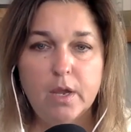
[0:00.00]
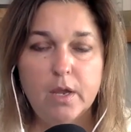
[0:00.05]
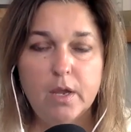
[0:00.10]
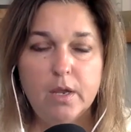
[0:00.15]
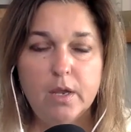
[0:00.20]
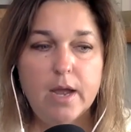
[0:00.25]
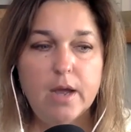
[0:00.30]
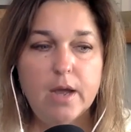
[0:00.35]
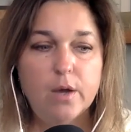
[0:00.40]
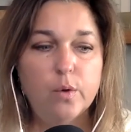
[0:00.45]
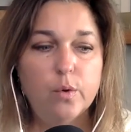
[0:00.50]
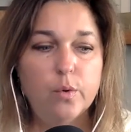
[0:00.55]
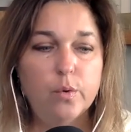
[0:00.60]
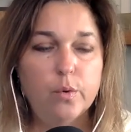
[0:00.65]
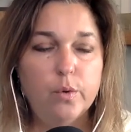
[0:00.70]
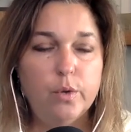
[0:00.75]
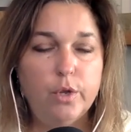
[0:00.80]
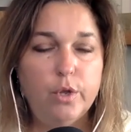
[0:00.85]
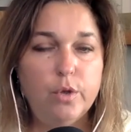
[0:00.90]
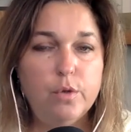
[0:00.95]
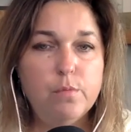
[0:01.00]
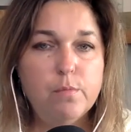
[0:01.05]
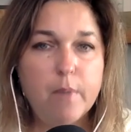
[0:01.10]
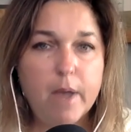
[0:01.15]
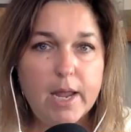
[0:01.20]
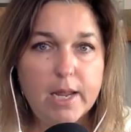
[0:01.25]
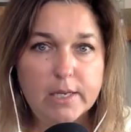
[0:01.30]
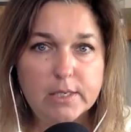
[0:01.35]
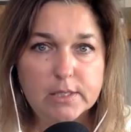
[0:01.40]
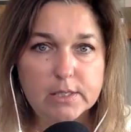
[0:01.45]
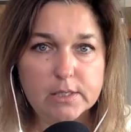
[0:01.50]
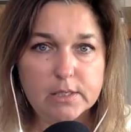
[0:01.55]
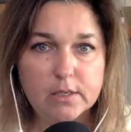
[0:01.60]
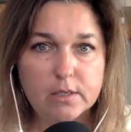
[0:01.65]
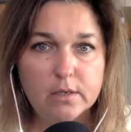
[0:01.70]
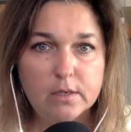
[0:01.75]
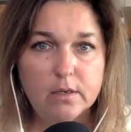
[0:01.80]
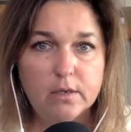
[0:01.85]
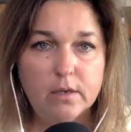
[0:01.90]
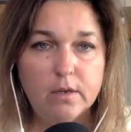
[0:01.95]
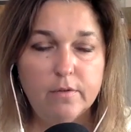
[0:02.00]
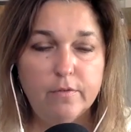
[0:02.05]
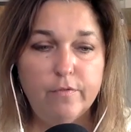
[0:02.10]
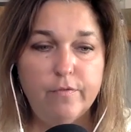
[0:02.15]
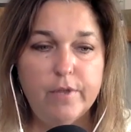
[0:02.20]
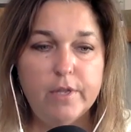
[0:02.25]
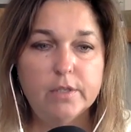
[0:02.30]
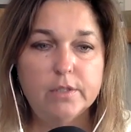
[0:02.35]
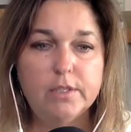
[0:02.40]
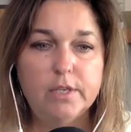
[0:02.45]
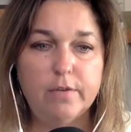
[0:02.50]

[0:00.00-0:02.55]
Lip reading: Now, you might feel